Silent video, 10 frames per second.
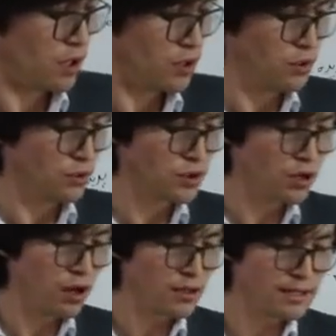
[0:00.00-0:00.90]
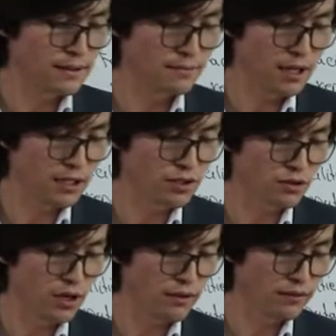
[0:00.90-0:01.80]
You saw some men
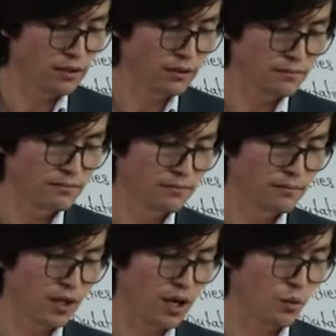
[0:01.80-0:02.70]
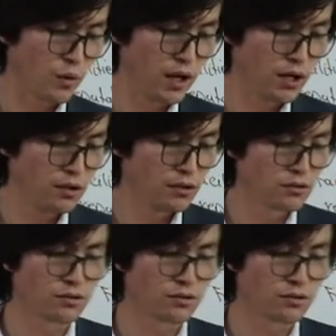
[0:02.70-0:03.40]
driving away